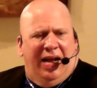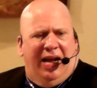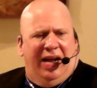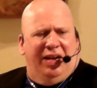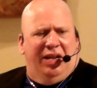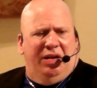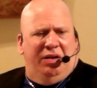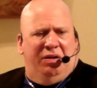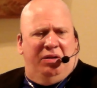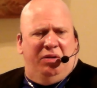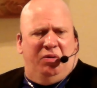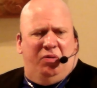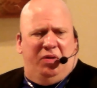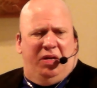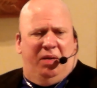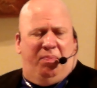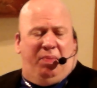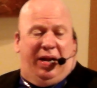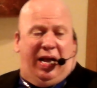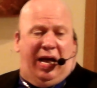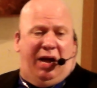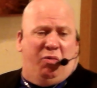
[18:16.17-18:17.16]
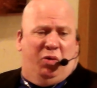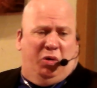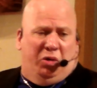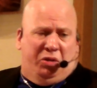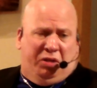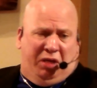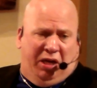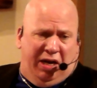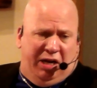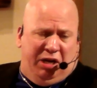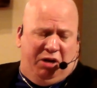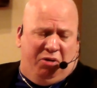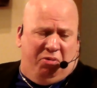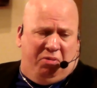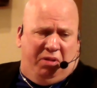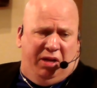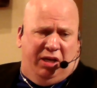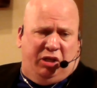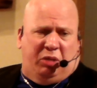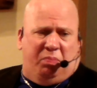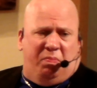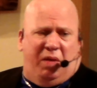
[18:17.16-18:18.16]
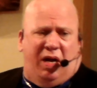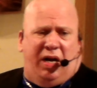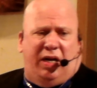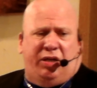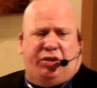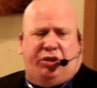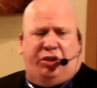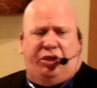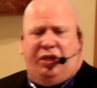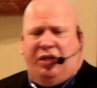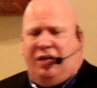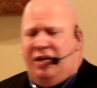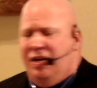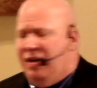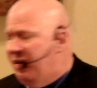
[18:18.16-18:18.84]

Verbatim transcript: Hallelujah, but I will tell you this much.